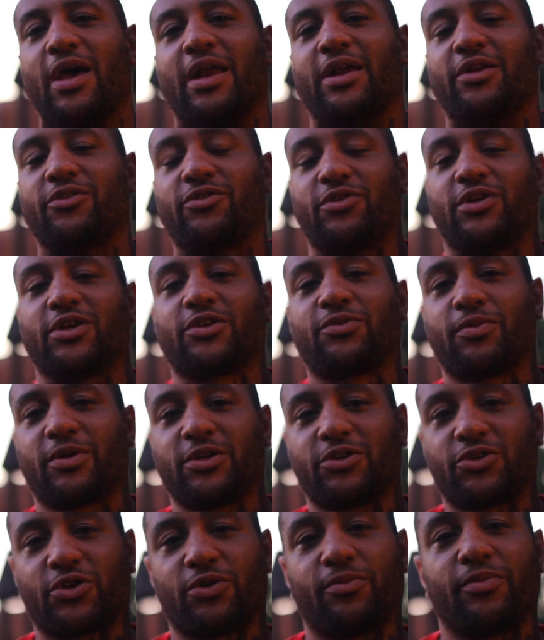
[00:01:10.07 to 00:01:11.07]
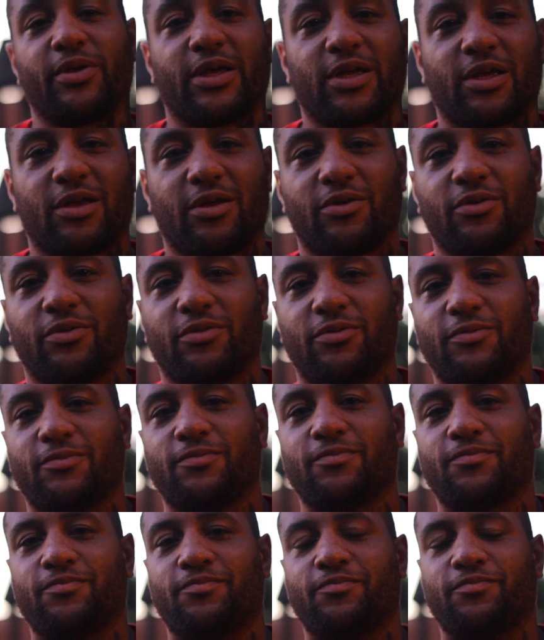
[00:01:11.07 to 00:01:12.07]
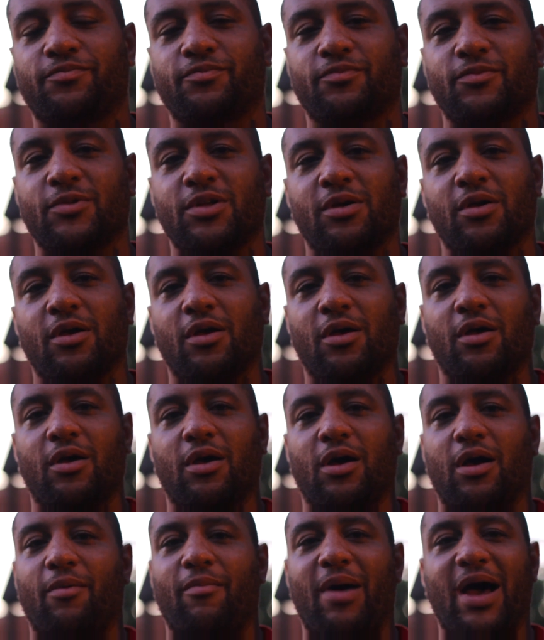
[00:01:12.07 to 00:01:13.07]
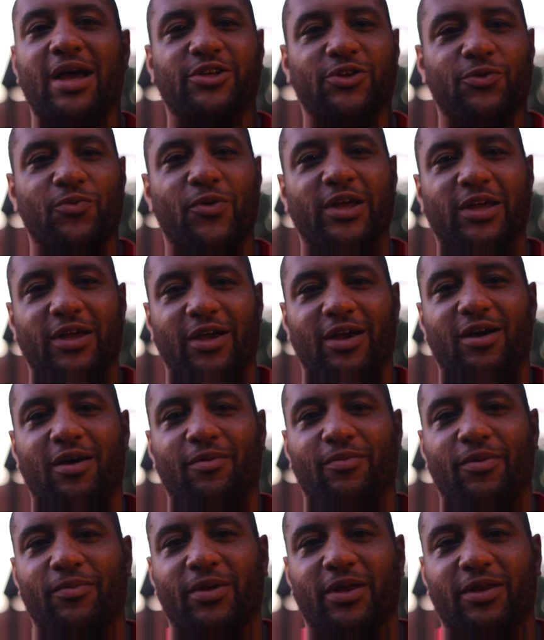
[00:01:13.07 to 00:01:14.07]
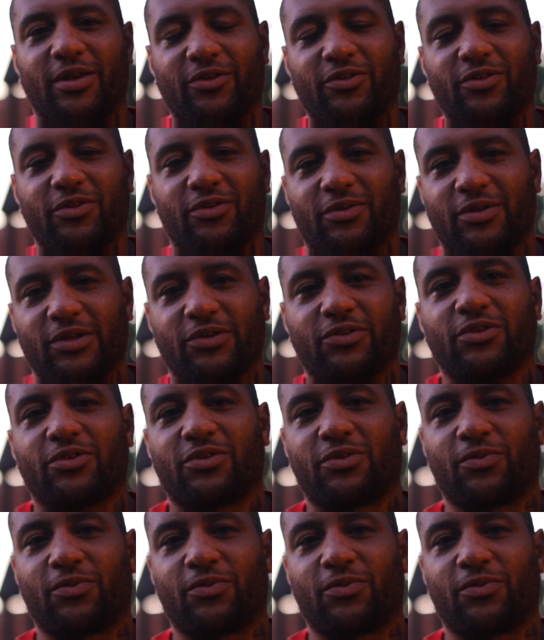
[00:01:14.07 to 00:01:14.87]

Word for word: And it's just because you're being you. Imagine waking up. I mean, this is this